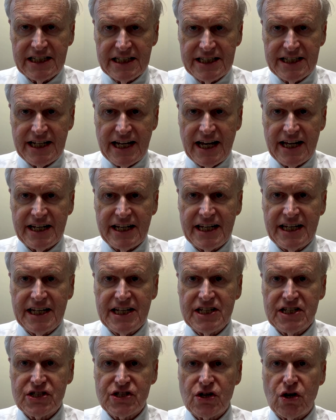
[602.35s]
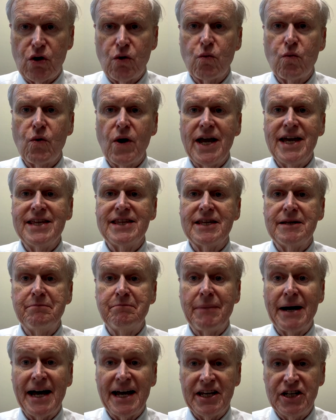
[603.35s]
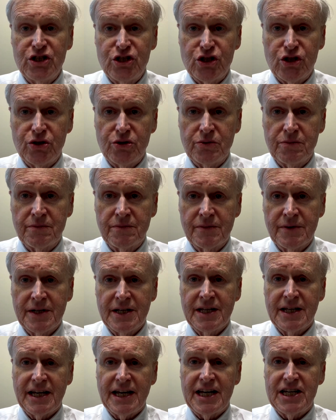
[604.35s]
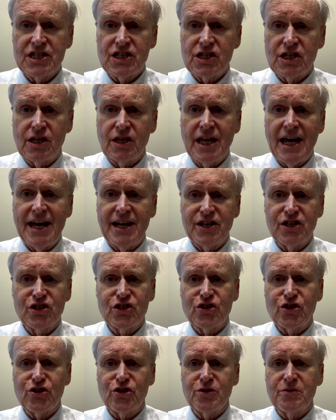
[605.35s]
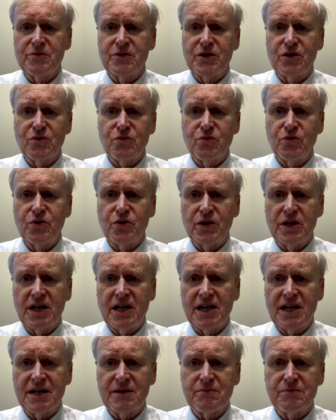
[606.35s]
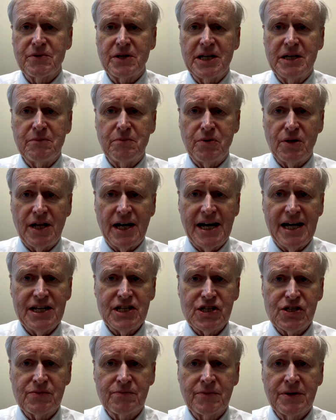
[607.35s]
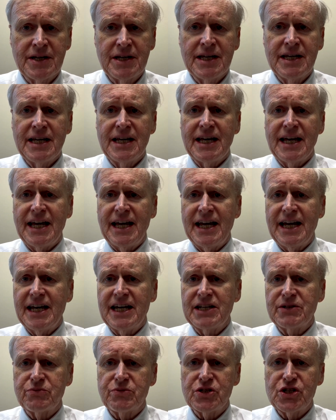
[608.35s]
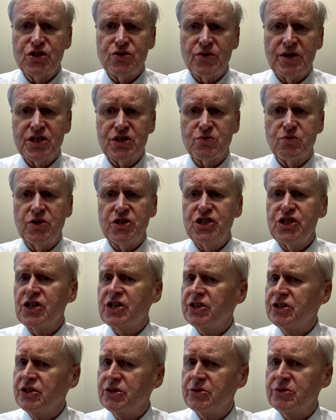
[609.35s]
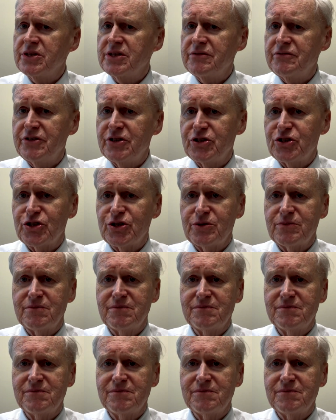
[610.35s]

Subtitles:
Debt is a way that binds you as the Latin term implies, and restricts what you can do in the future.